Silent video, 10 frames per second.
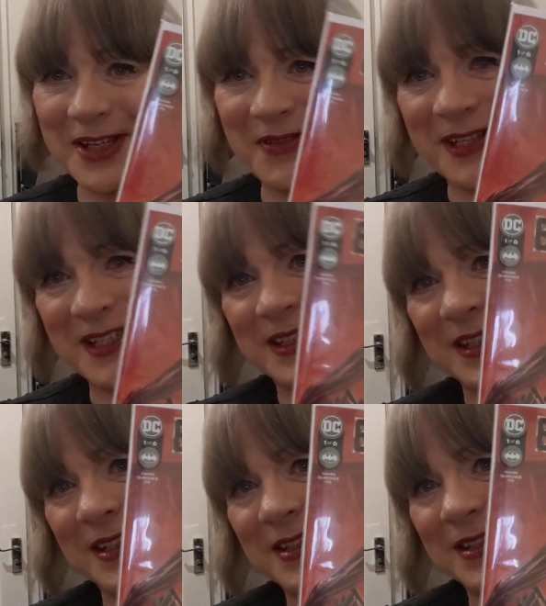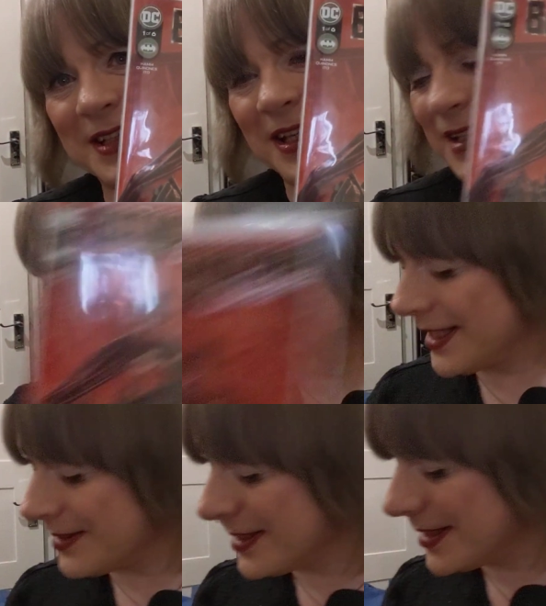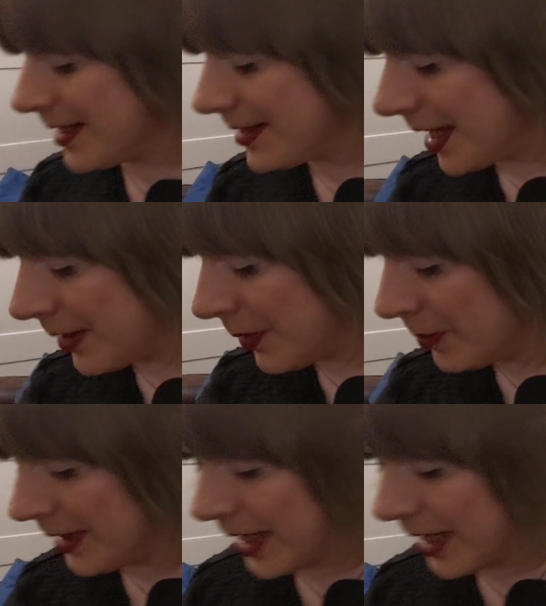give this a solid 8 out of 10, and I will be